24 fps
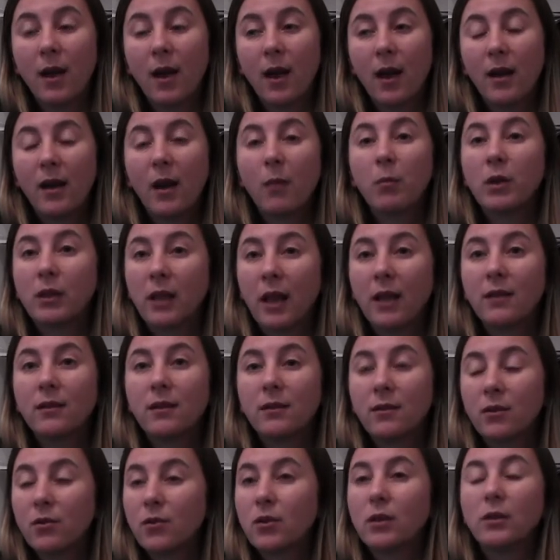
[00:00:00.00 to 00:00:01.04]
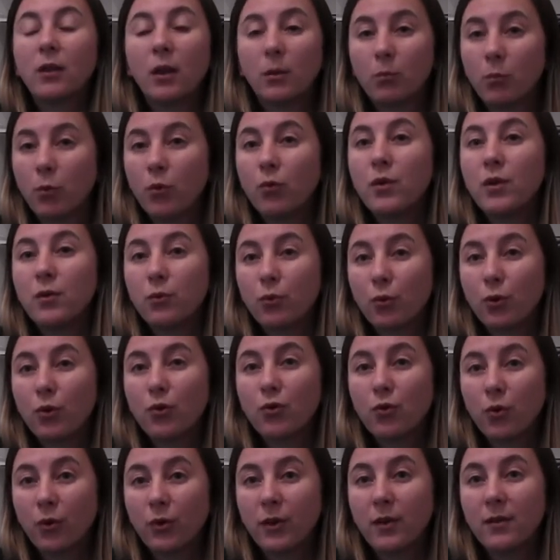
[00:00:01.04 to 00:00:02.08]
And I'm glad that there's a lot more
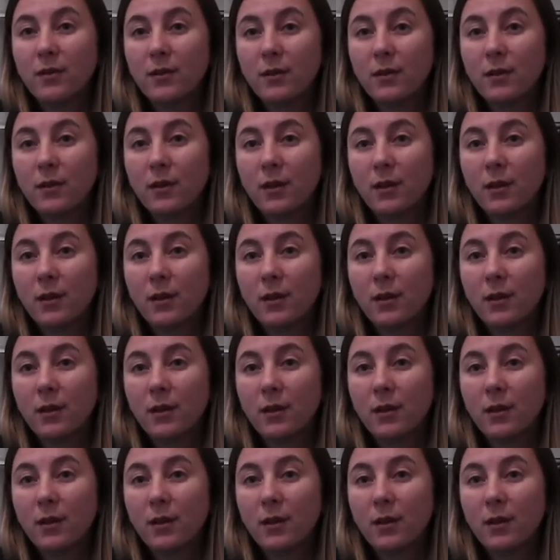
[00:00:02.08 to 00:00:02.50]
research on it,